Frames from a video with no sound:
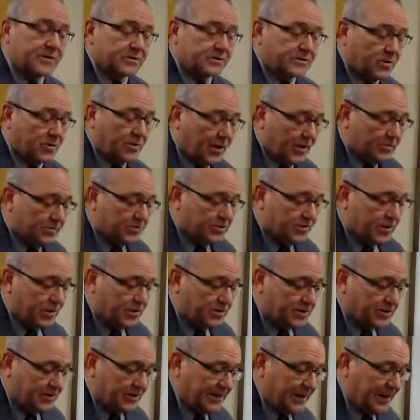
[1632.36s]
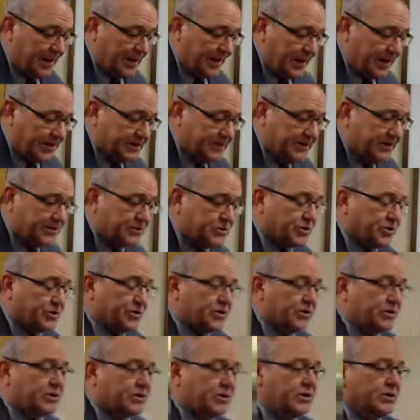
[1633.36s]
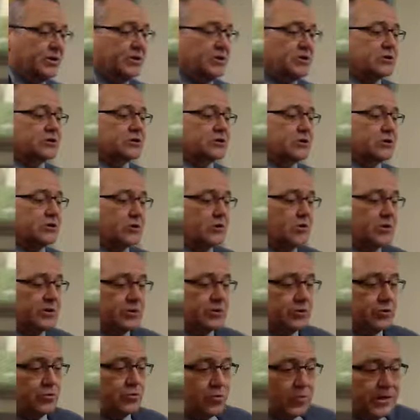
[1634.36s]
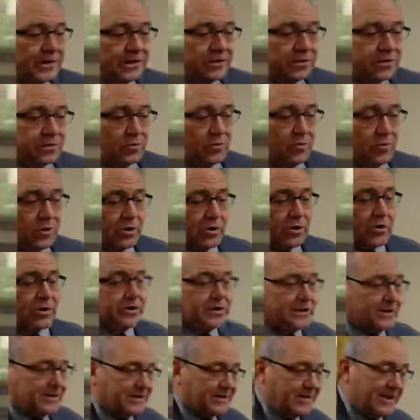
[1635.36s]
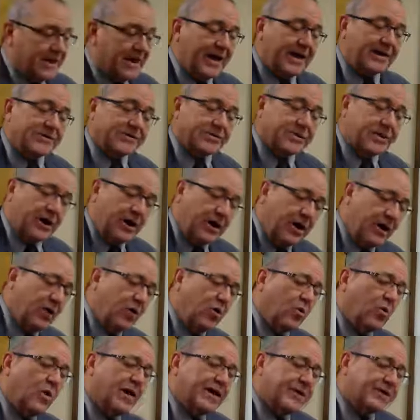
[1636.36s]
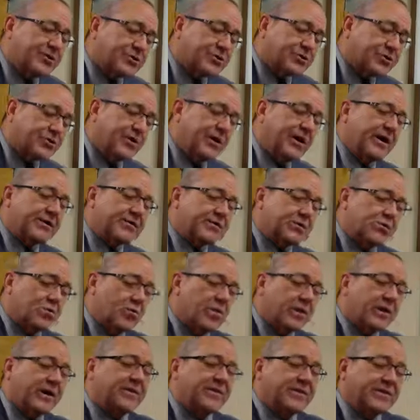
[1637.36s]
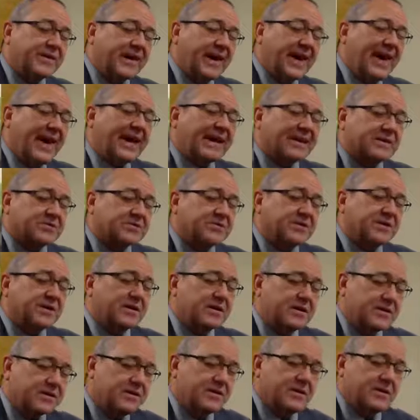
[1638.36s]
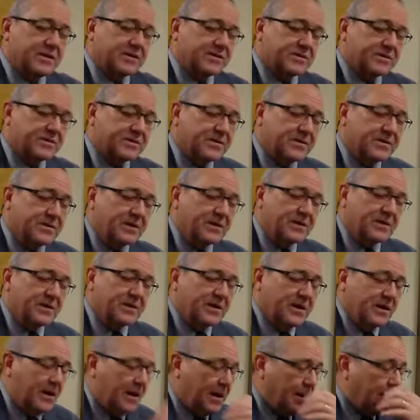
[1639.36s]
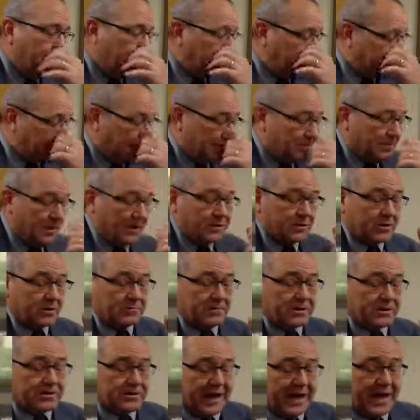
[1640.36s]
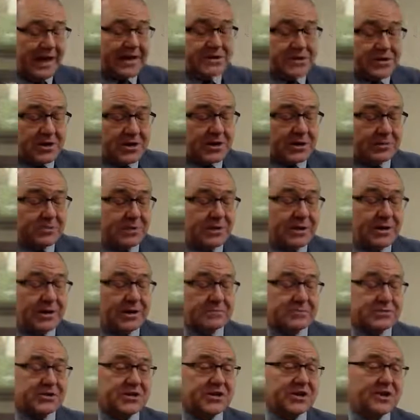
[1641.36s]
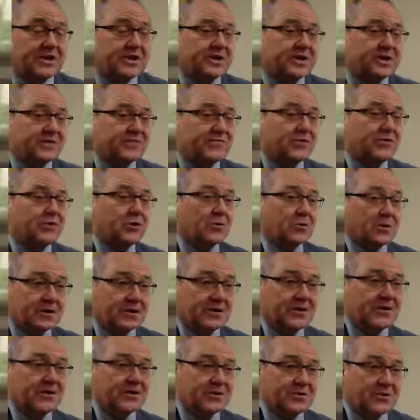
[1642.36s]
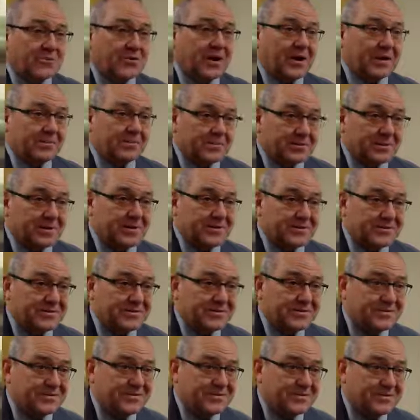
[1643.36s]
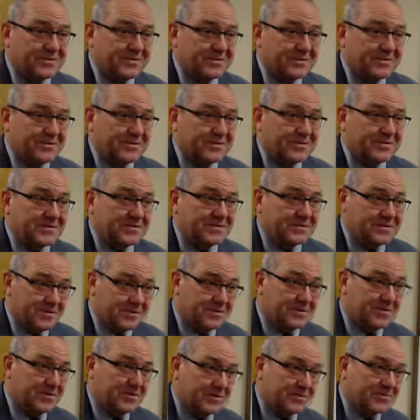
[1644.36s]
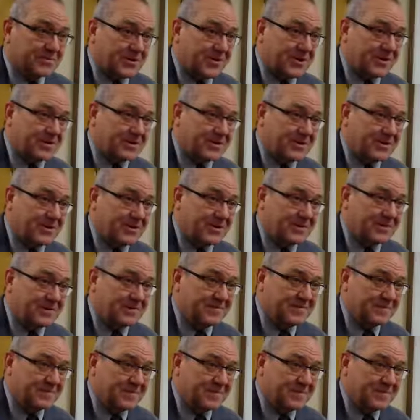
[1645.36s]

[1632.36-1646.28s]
So I'm stressing that idea to you so that when you read the word, yes, always stress where the accent is. But I'm not going to be that terribly upset if you don't get it in the right place. You see what I'm trying to say?